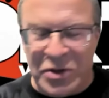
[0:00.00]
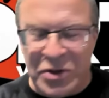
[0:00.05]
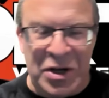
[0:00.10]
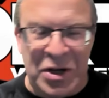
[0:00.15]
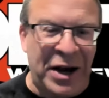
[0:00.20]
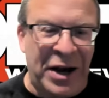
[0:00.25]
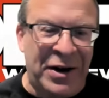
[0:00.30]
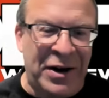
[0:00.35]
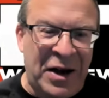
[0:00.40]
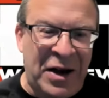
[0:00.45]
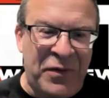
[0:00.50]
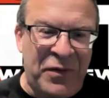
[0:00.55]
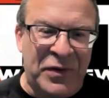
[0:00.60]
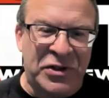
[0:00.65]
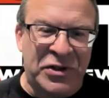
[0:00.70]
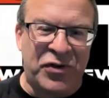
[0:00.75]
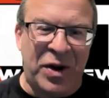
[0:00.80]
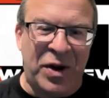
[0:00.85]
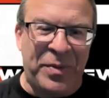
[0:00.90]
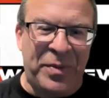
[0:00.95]
tired out for
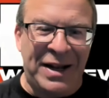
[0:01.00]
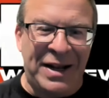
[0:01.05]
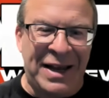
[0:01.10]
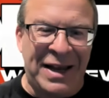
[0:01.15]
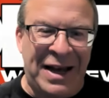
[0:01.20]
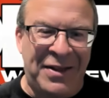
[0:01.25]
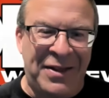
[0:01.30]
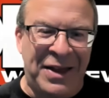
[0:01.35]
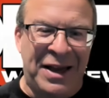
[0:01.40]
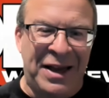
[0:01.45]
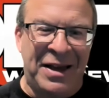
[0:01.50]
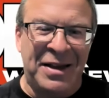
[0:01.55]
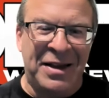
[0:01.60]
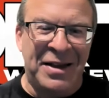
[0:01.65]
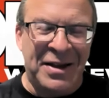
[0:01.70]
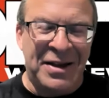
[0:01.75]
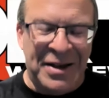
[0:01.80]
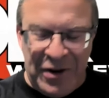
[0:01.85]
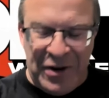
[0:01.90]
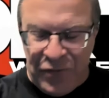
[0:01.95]
screaming and yelling
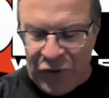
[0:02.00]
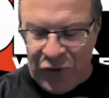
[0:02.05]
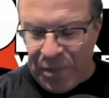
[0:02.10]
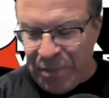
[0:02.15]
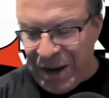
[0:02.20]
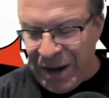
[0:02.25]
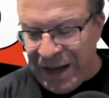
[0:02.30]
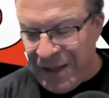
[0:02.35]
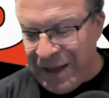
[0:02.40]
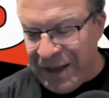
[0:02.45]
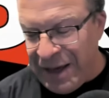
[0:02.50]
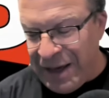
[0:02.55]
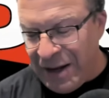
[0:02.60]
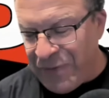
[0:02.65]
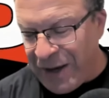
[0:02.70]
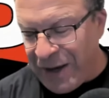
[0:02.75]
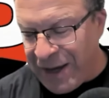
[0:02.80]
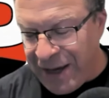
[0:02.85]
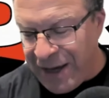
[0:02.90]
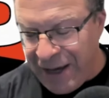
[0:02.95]
for Bailey and
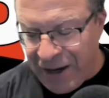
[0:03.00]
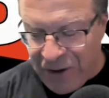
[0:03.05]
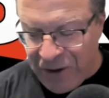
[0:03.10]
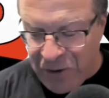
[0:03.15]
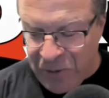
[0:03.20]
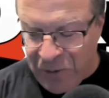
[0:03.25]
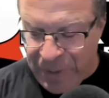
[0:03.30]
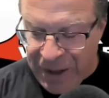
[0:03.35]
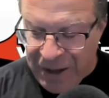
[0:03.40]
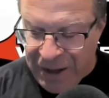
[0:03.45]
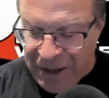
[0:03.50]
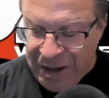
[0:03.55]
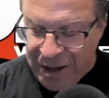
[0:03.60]
Vikingo.